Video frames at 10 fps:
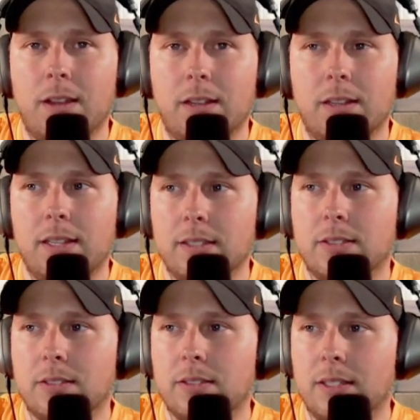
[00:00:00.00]

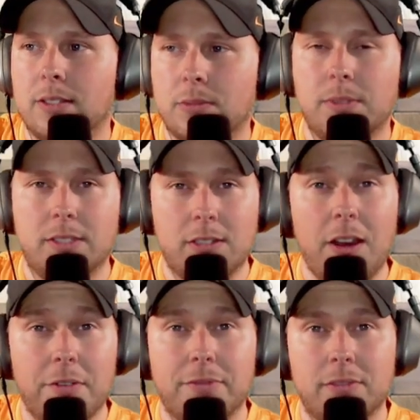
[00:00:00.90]
is
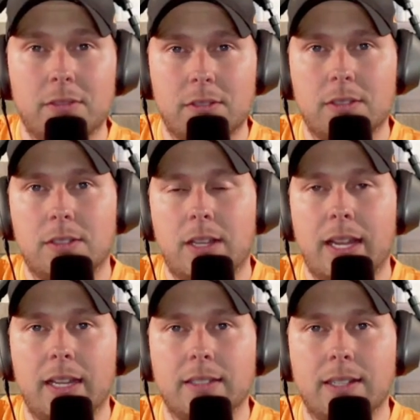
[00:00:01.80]
tough.
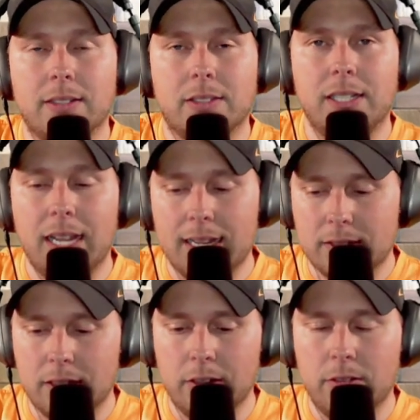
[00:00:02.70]
And Tennessee
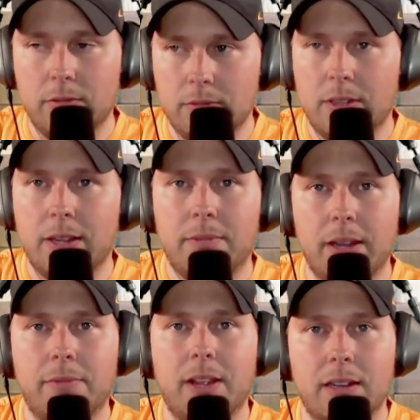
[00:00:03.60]
has to.
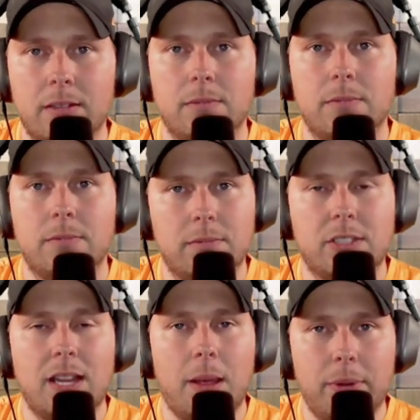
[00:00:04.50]
They've got to
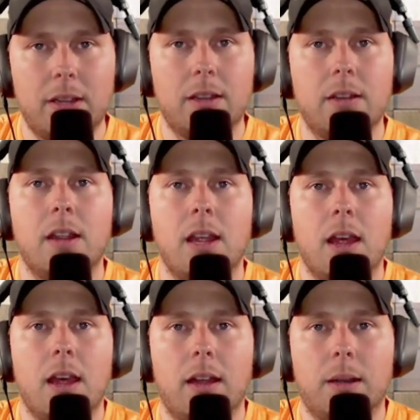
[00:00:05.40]
step in,
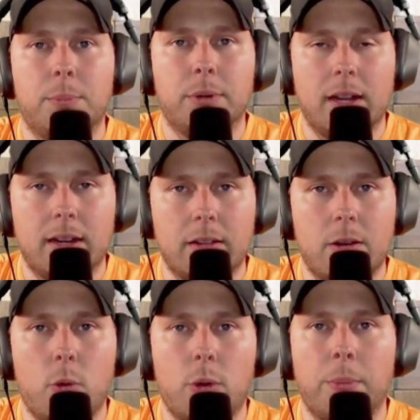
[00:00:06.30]
protect the
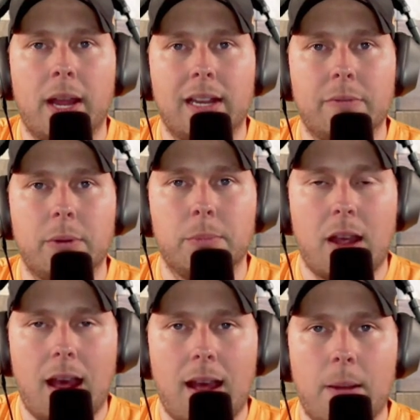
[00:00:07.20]
quarterback, give them
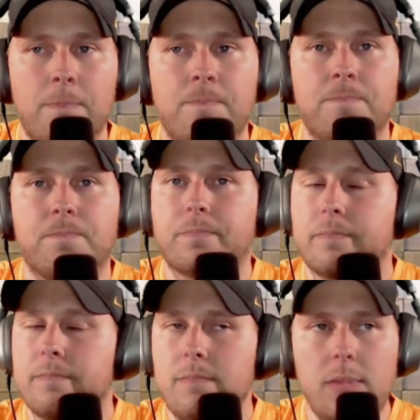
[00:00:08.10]
time.
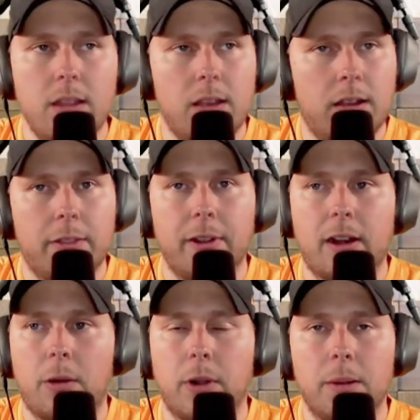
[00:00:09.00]
I think
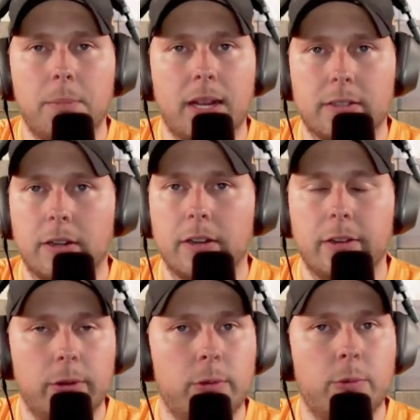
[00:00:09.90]
our running backs are going to
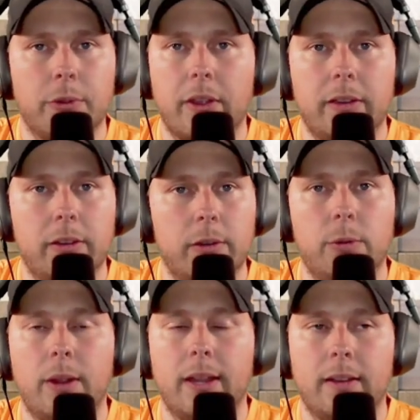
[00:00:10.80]
do what they
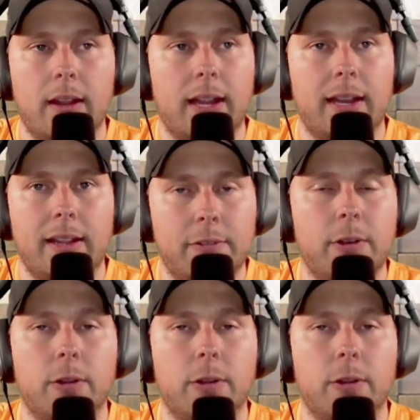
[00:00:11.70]
do, and if